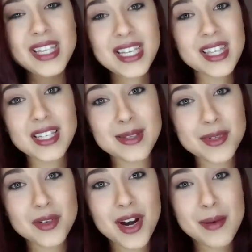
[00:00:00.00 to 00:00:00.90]
please hit that
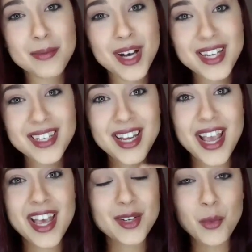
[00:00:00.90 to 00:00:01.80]
subscribe button
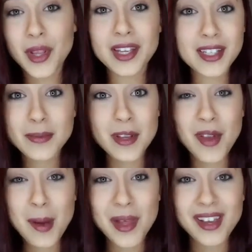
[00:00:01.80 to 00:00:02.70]
and we could just be
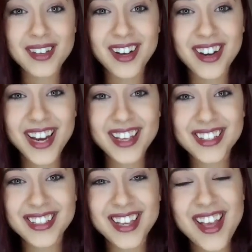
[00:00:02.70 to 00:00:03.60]
family, all right?
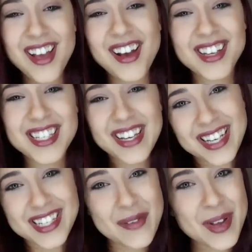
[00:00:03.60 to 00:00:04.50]
I'll see you
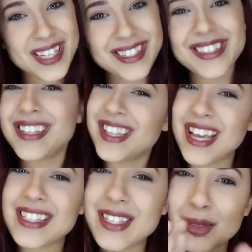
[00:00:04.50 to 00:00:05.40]
next time, guys.
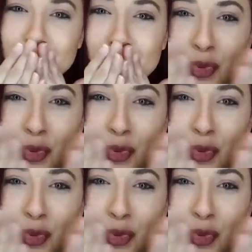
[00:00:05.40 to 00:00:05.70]
Thanks.